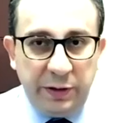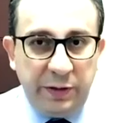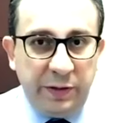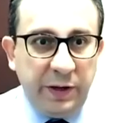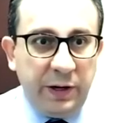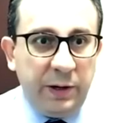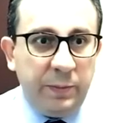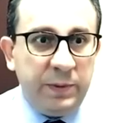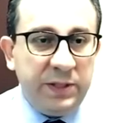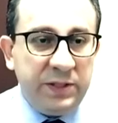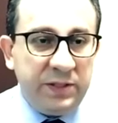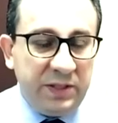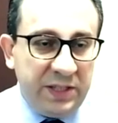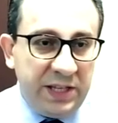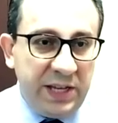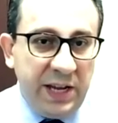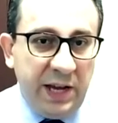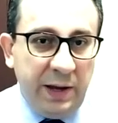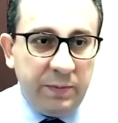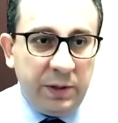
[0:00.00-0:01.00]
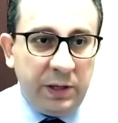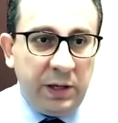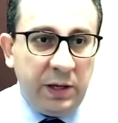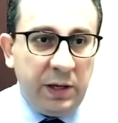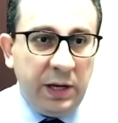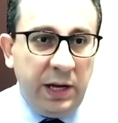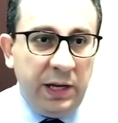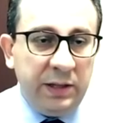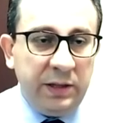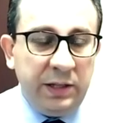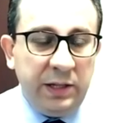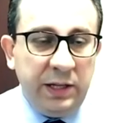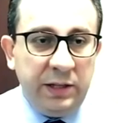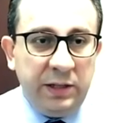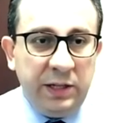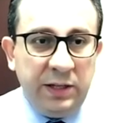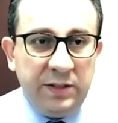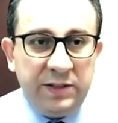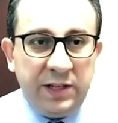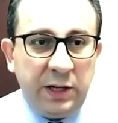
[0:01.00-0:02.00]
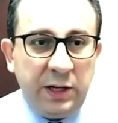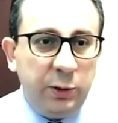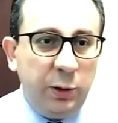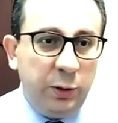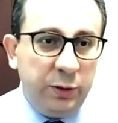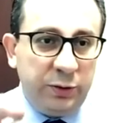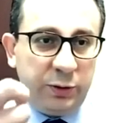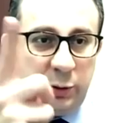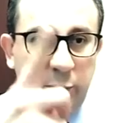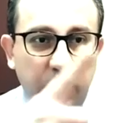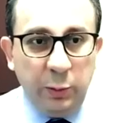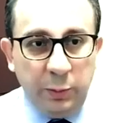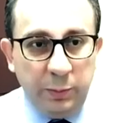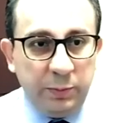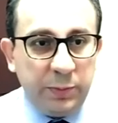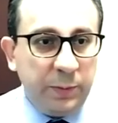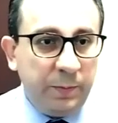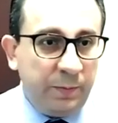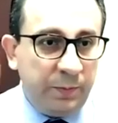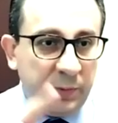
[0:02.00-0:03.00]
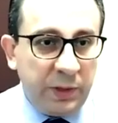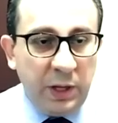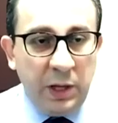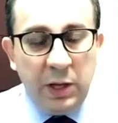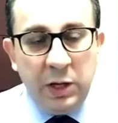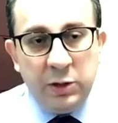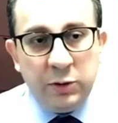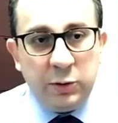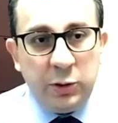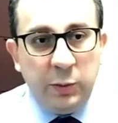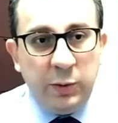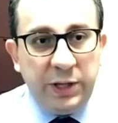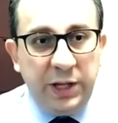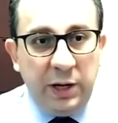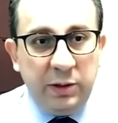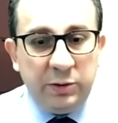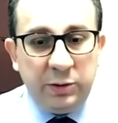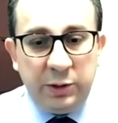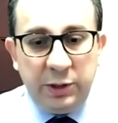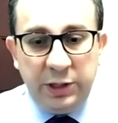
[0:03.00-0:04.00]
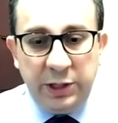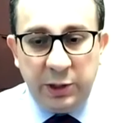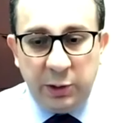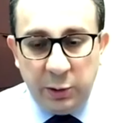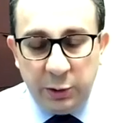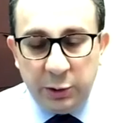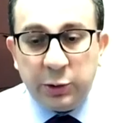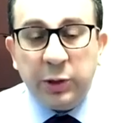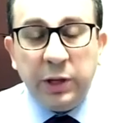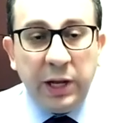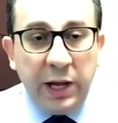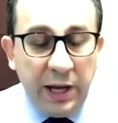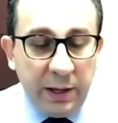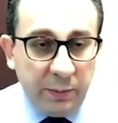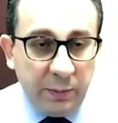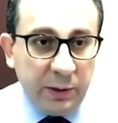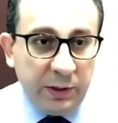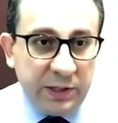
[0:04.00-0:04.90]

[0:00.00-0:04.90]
therapist, DME, and then it's a closed loop. So without really good, reliable